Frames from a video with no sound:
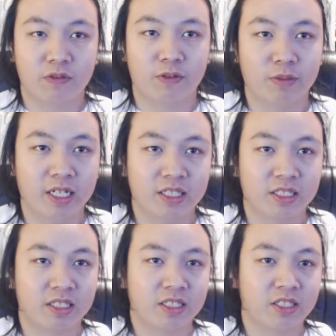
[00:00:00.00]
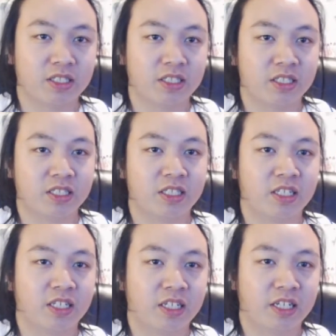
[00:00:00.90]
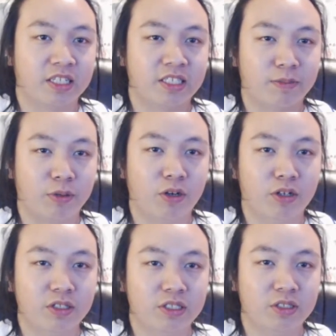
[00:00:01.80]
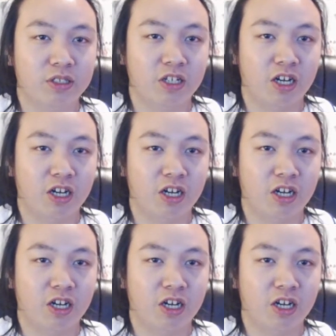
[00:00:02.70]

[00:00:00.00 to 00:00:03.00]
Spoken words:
Fermata is a pause